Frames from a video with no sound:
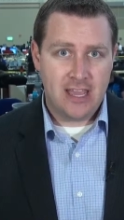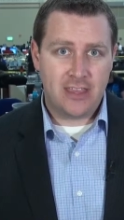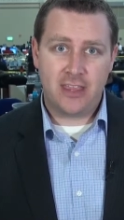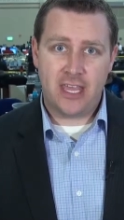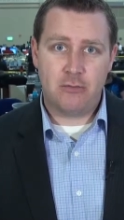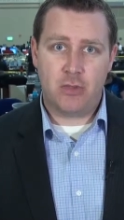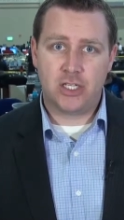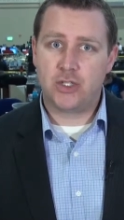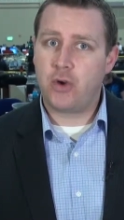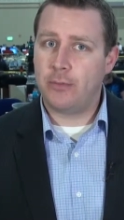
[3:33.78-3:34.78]
They then
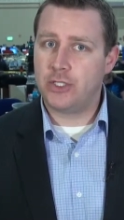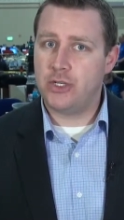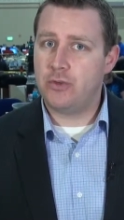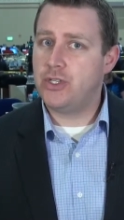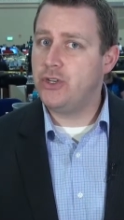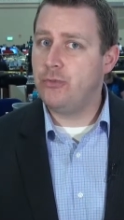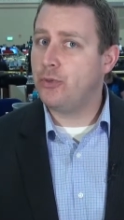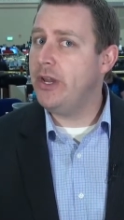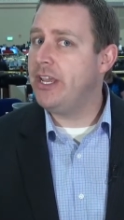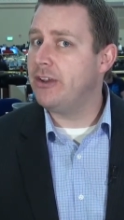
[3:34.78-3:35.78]
must troubleshoot two
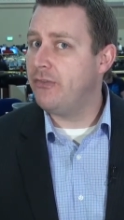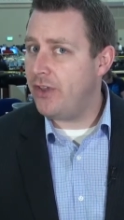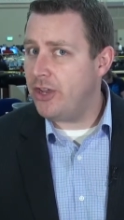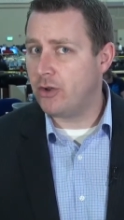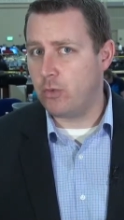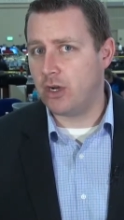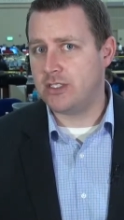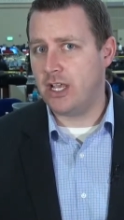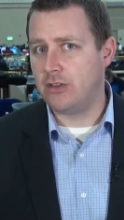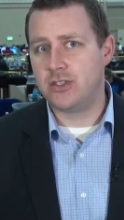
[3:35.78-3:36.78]
pre-configured work
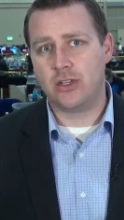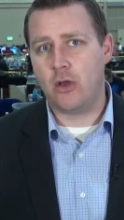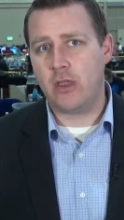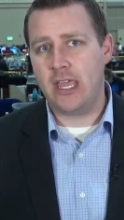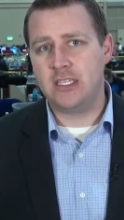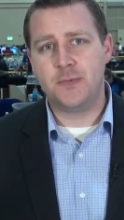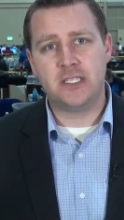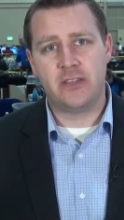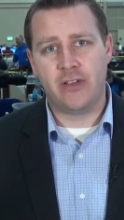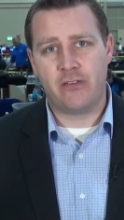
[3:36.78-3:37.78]
cells to locate
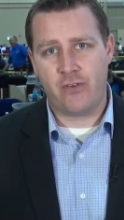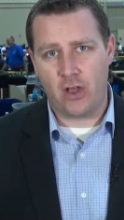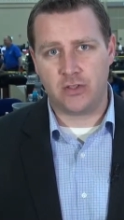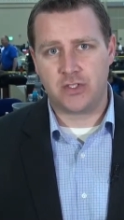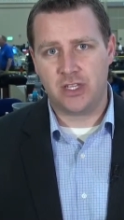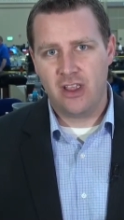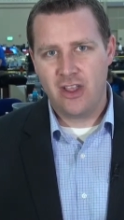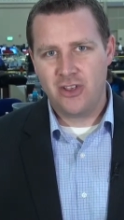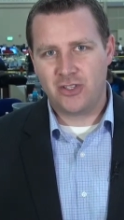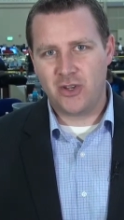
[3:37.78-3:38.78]
specific faults.
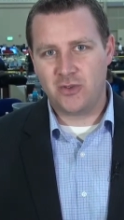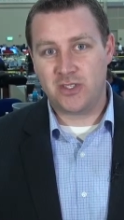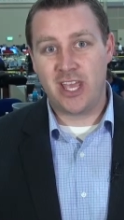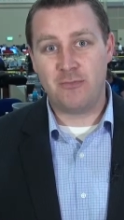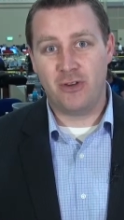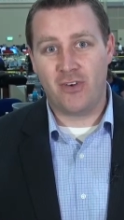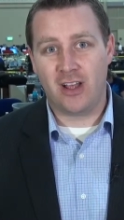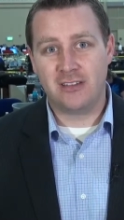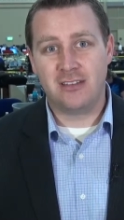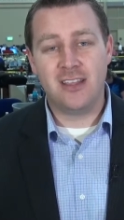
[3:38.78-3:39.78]
Students then move
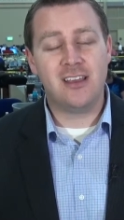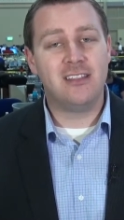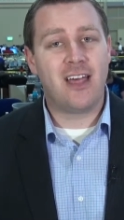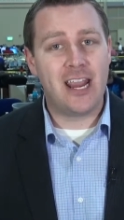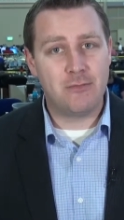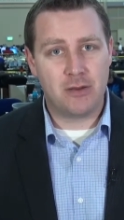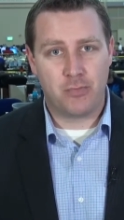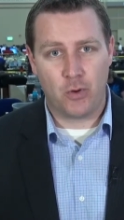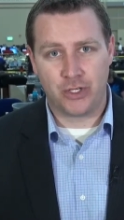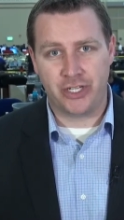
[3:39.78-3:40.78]
on to the alignment
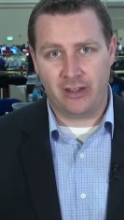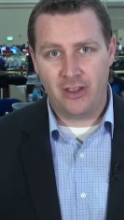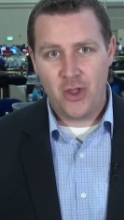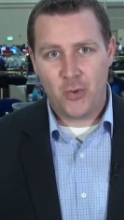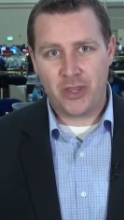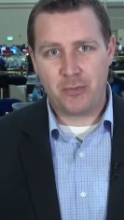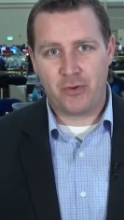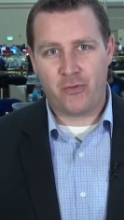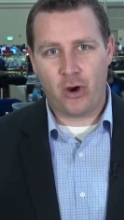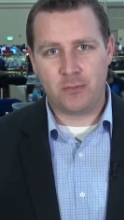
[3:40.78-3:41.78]
portion, where they
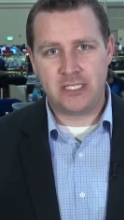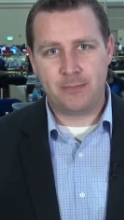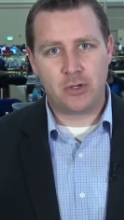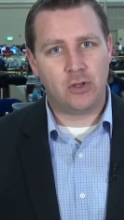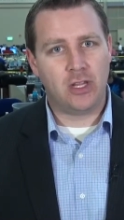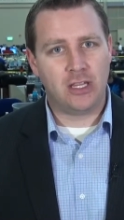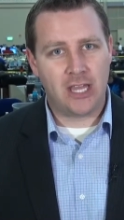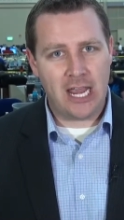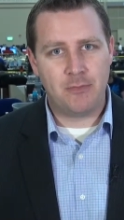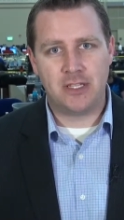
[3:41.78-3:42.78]
perform typical
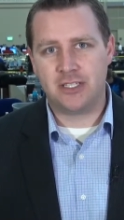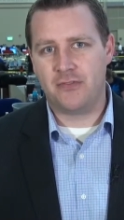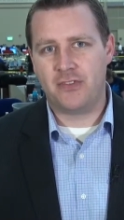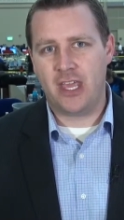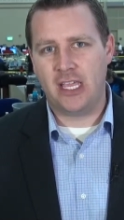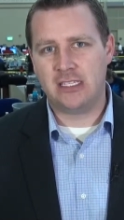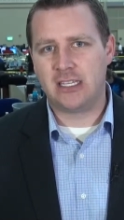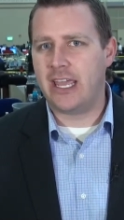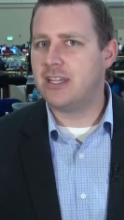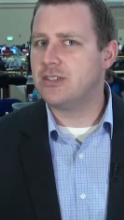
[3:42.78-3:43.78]
alignments of things
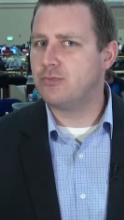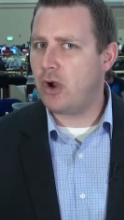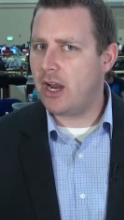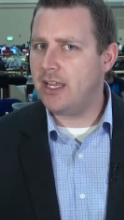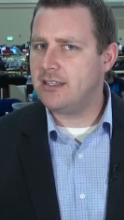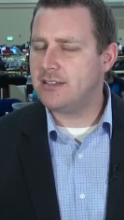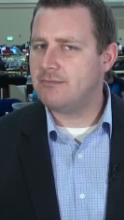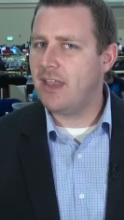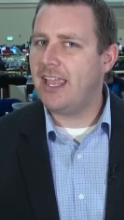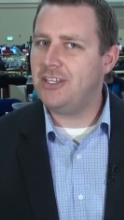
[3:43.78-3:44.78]
like sprockets
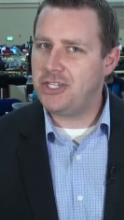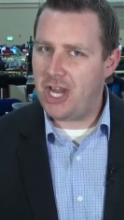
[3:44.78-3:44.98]
and